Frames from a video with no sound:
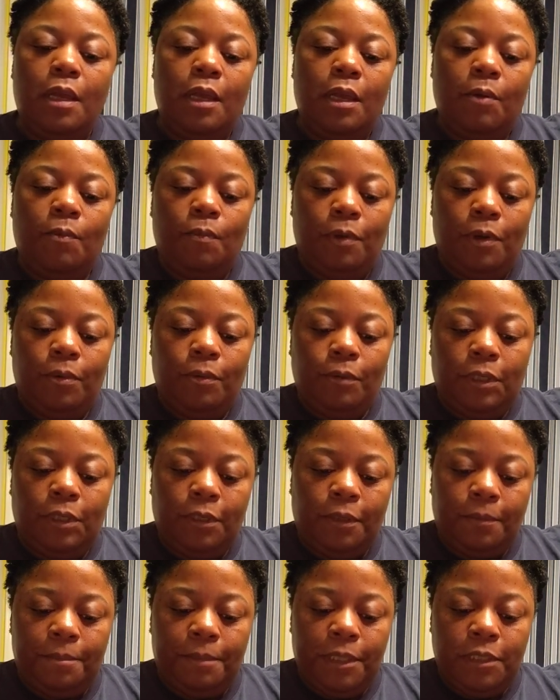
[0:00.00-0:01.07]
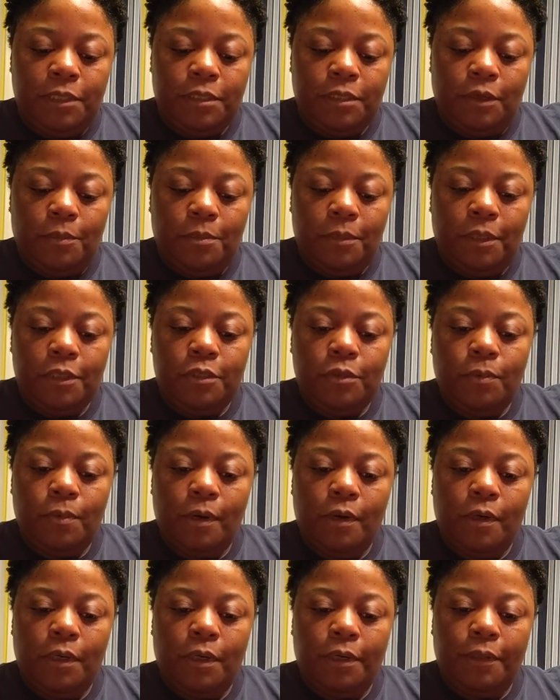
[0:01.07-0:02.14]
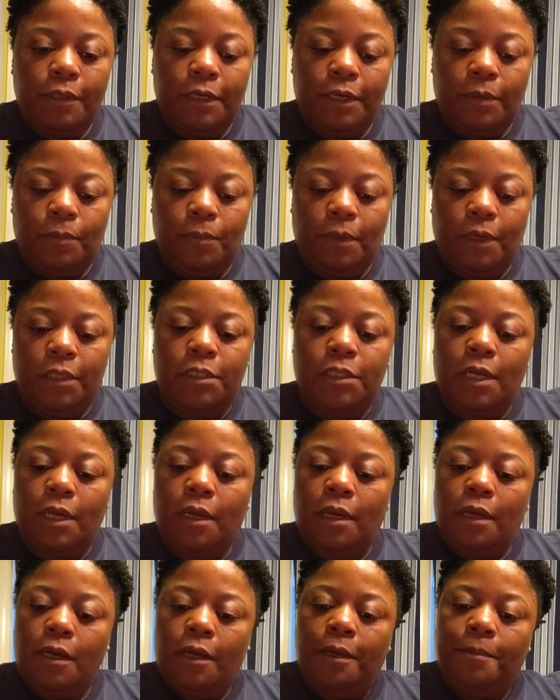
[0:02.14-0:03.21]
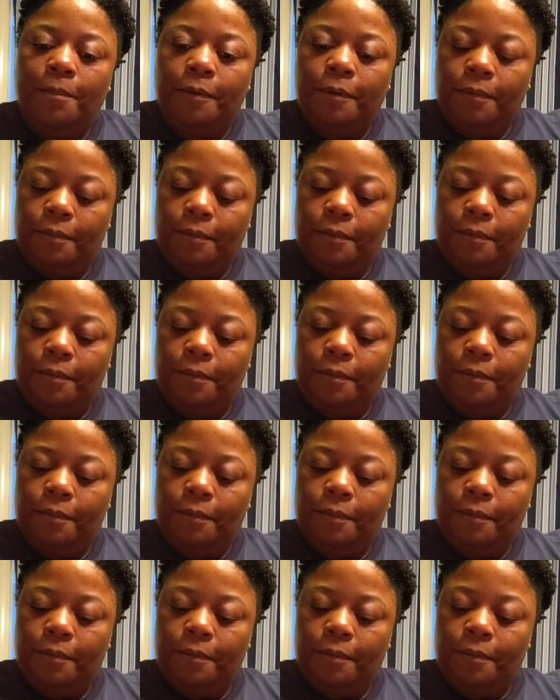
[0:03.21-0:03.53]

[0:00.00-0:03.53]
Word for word: it won't uh, be so much work on you at one time